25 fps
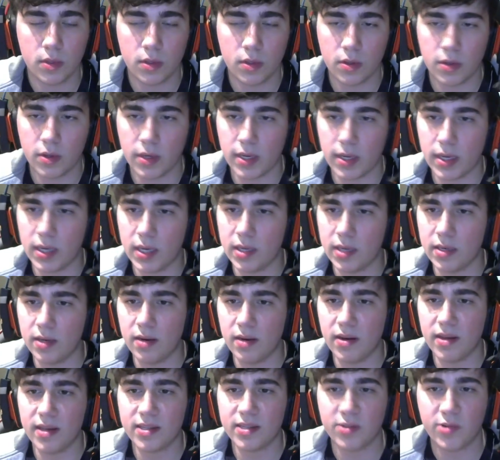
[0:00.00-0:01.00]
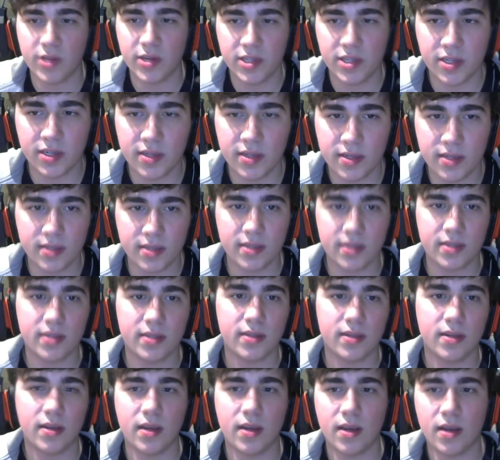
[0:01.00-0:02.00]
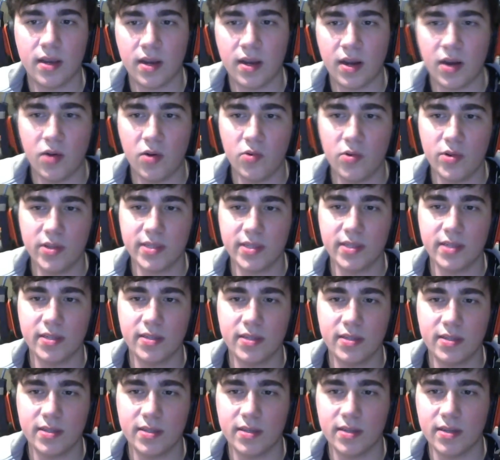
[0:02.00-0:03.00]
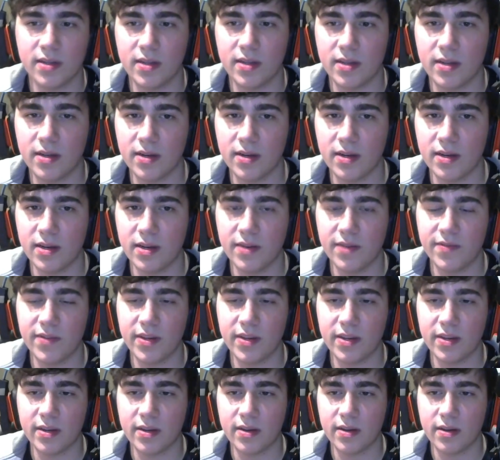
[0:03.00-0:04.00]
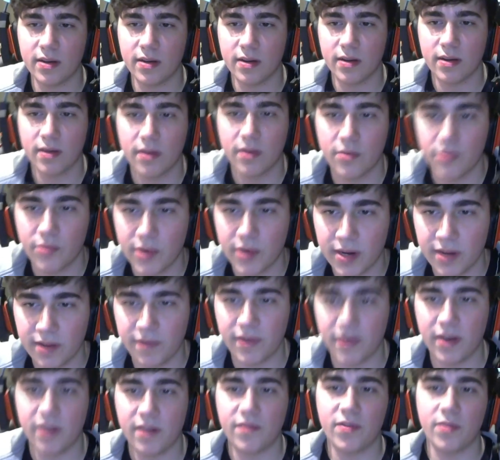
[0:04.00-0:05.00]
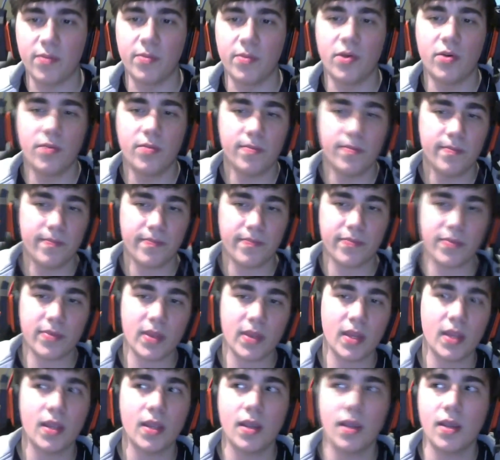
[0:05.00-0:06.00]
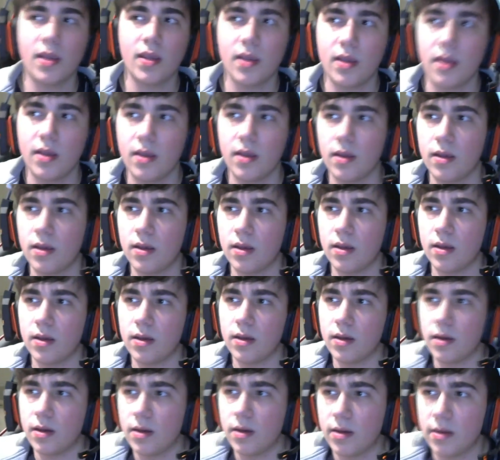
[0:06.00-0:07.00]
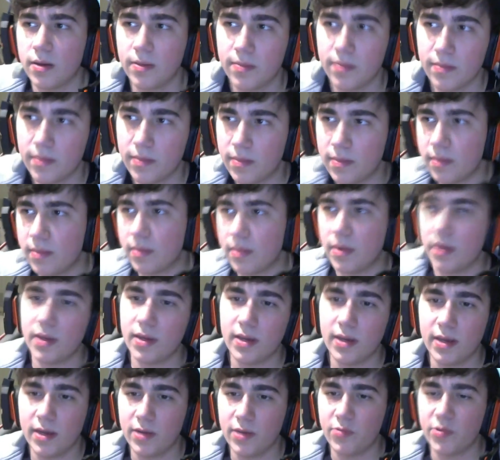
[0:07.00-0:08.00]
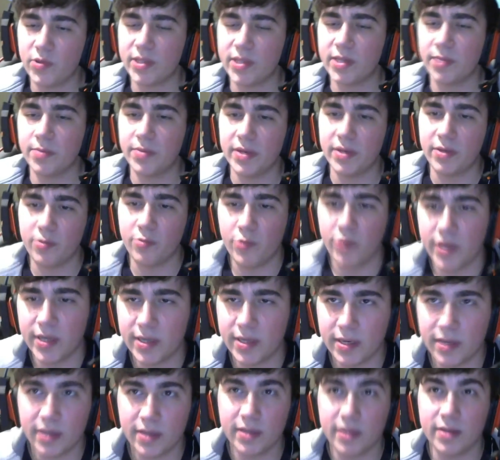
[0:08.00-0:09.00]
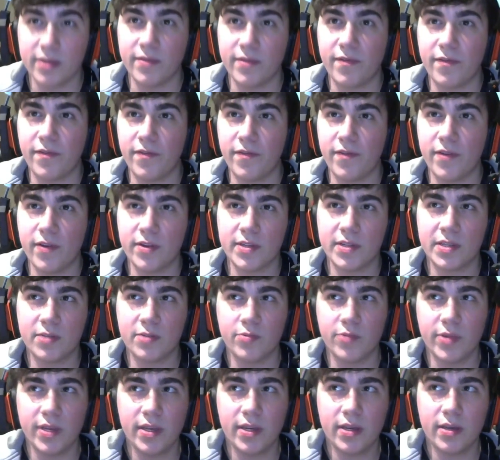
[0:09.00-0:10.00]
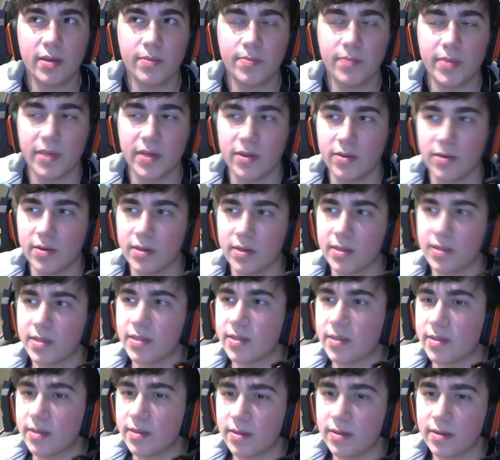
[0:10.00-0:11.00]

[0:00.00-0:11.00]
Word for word: Okay, the last question is, how is it living really far from home? Um, it was a bit weird in the first week because